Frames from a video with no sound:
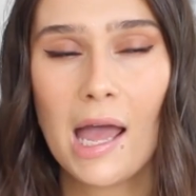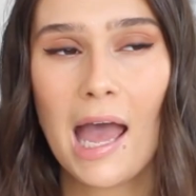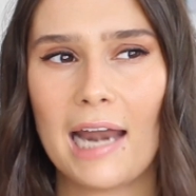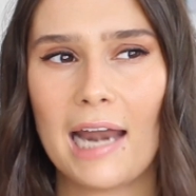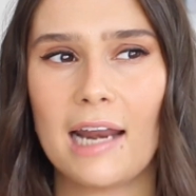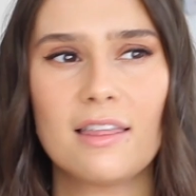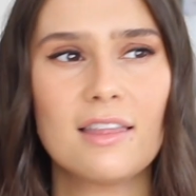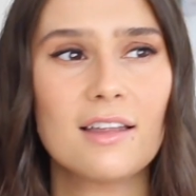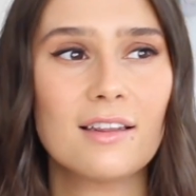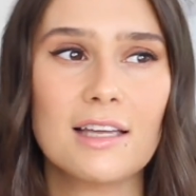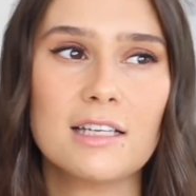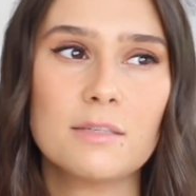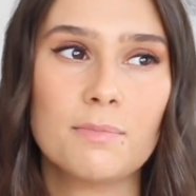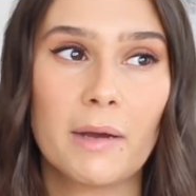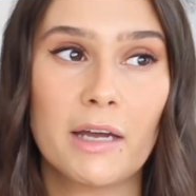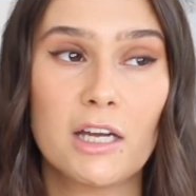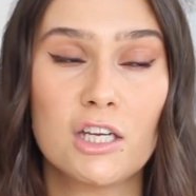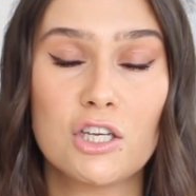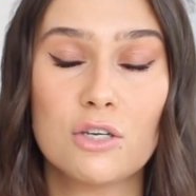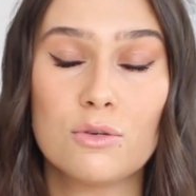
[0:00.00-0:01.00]
I think that's
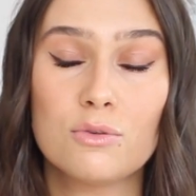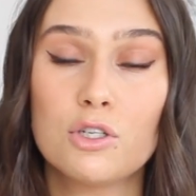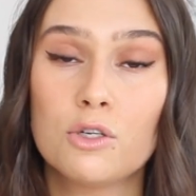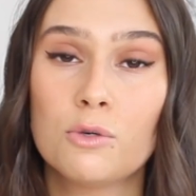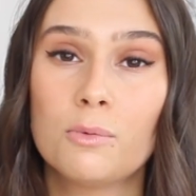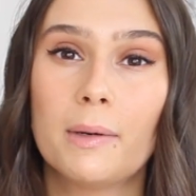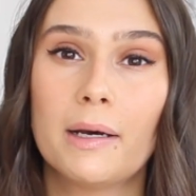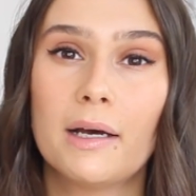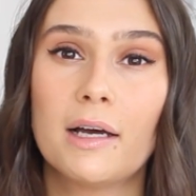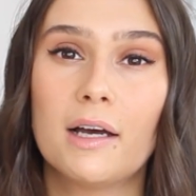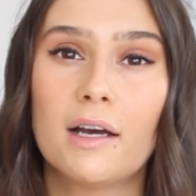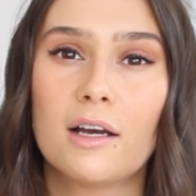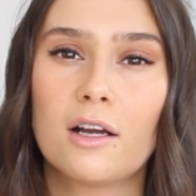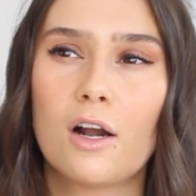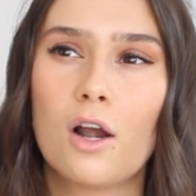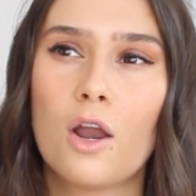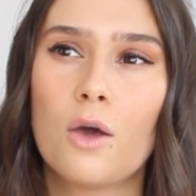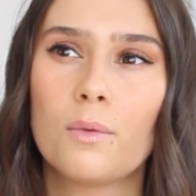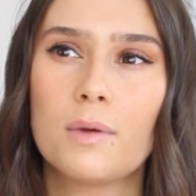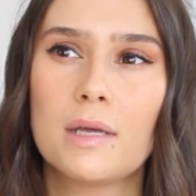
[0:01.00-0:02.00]
by a YouTuber,
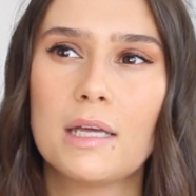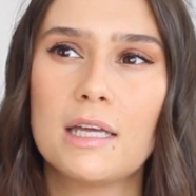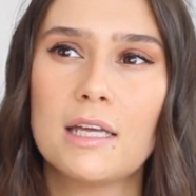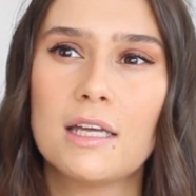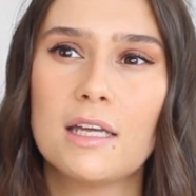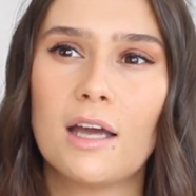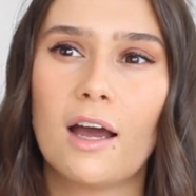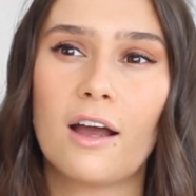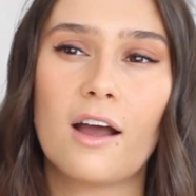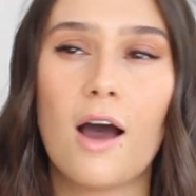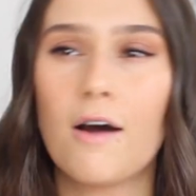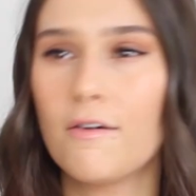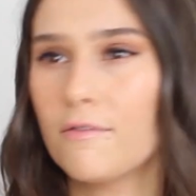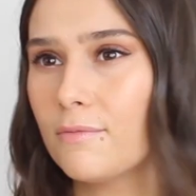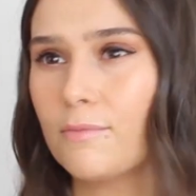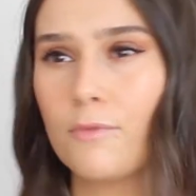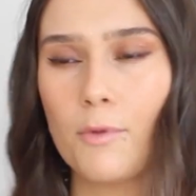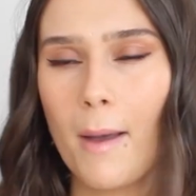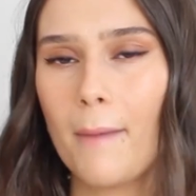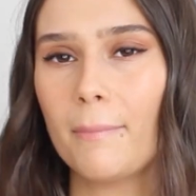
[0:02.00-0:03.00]
Chloe, I can't
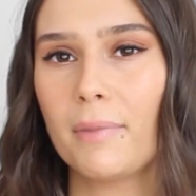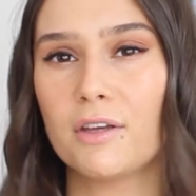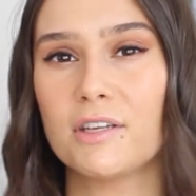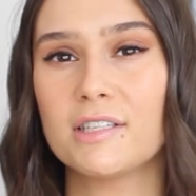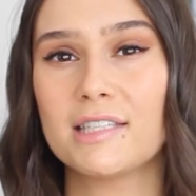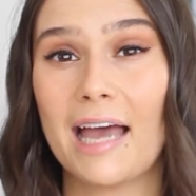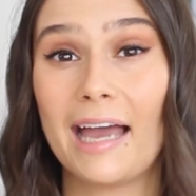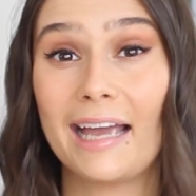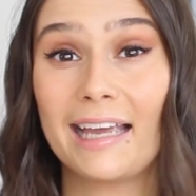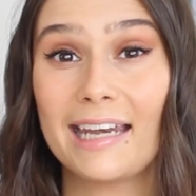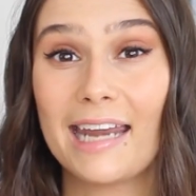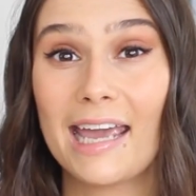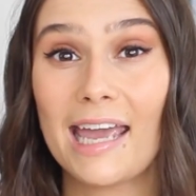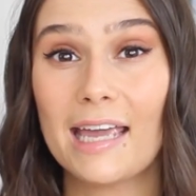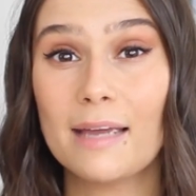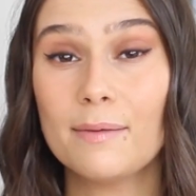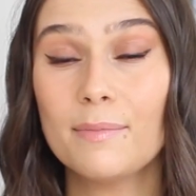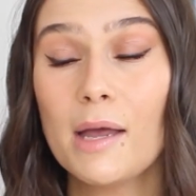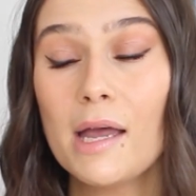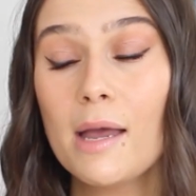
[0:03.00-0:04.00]
remember her second
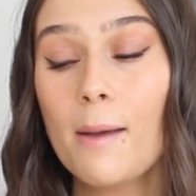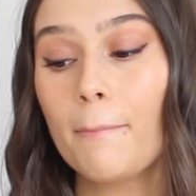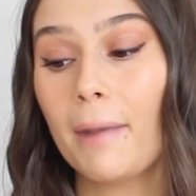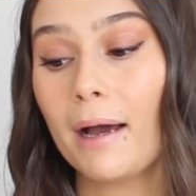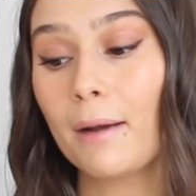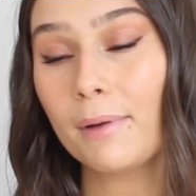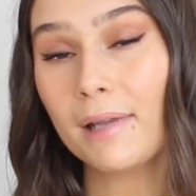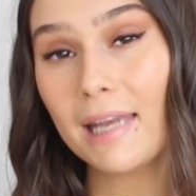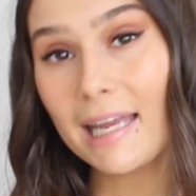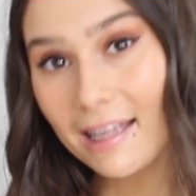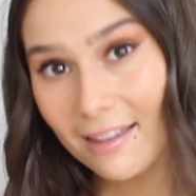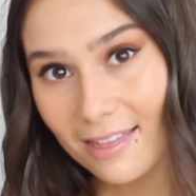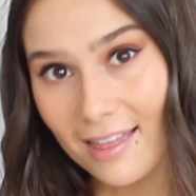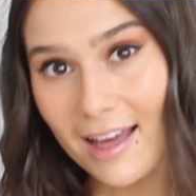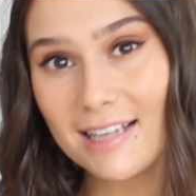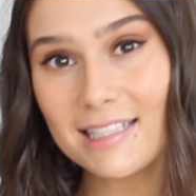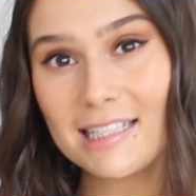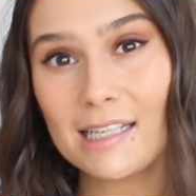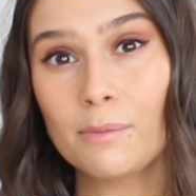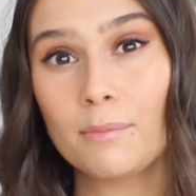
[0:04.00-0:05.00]
name, but I will link
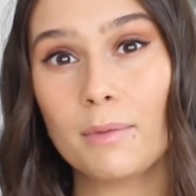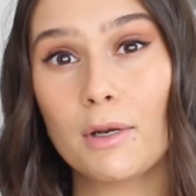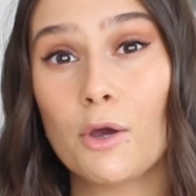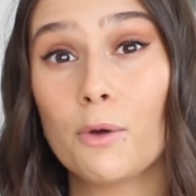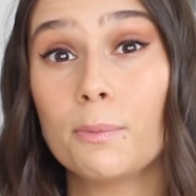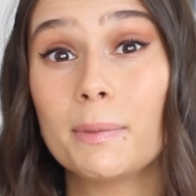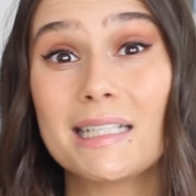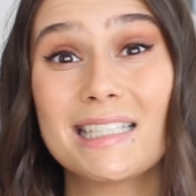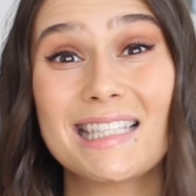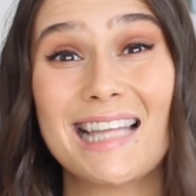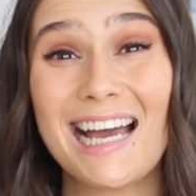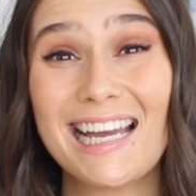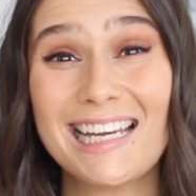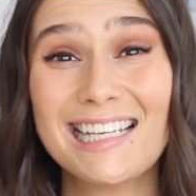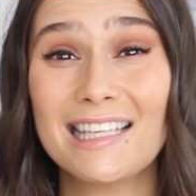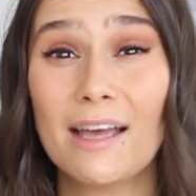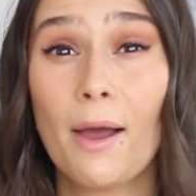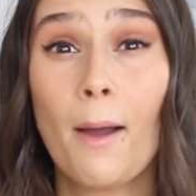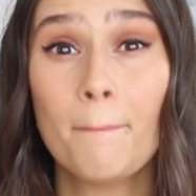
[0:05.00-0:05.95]
that down below because that is